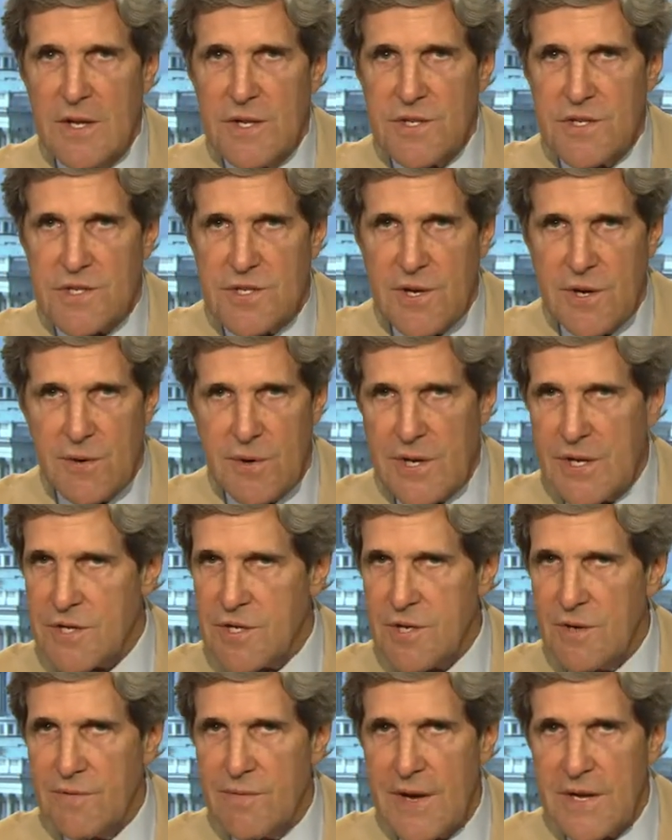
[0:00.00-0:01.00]

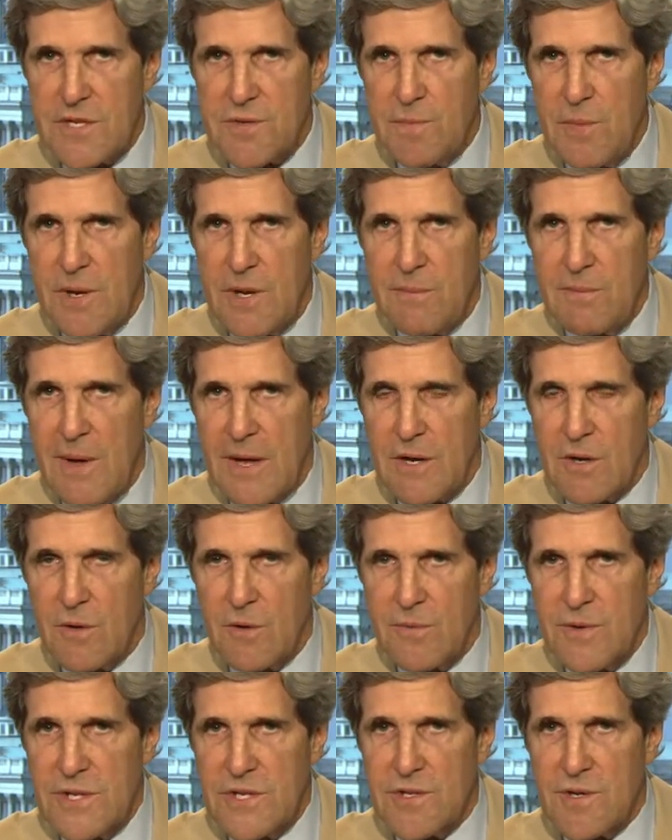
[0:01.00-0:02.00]
serious investment in medical
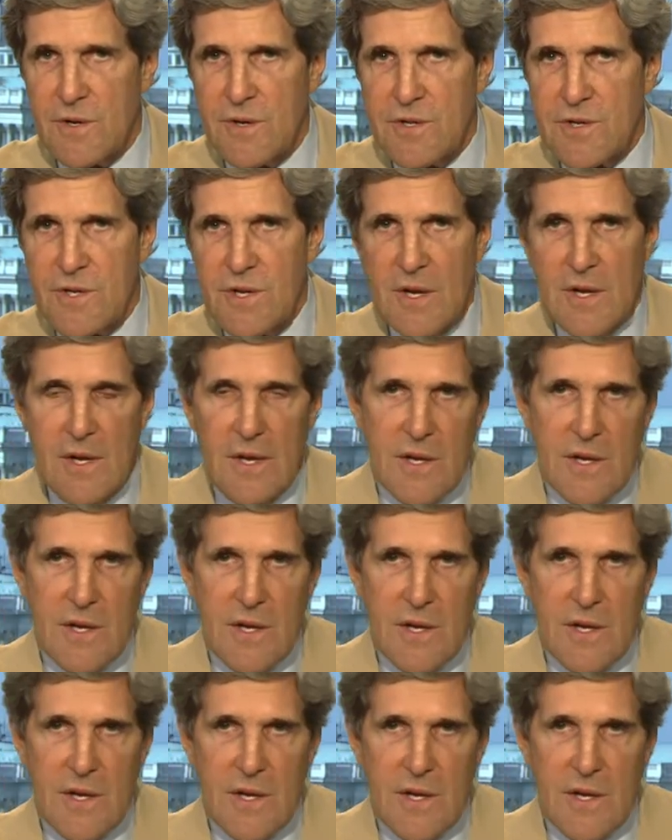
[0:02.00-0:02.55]
research,